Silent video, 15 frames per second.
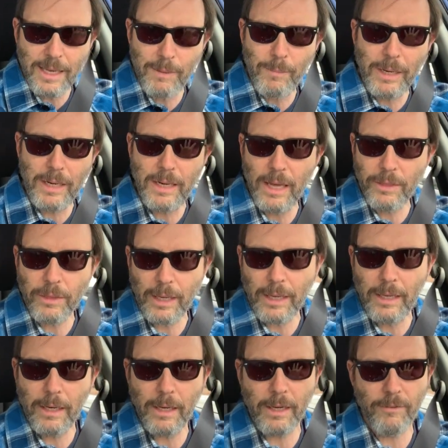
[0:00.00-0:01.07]
they mean
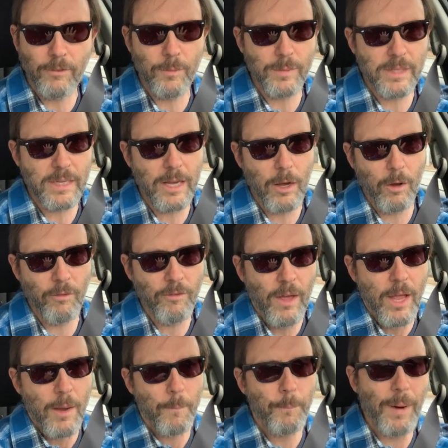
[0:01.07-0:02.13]
nothing in and of themselves,
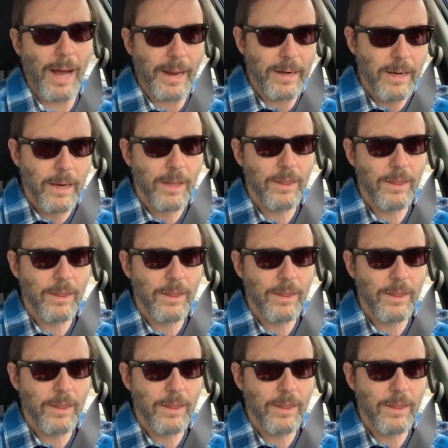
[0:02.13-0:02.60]
but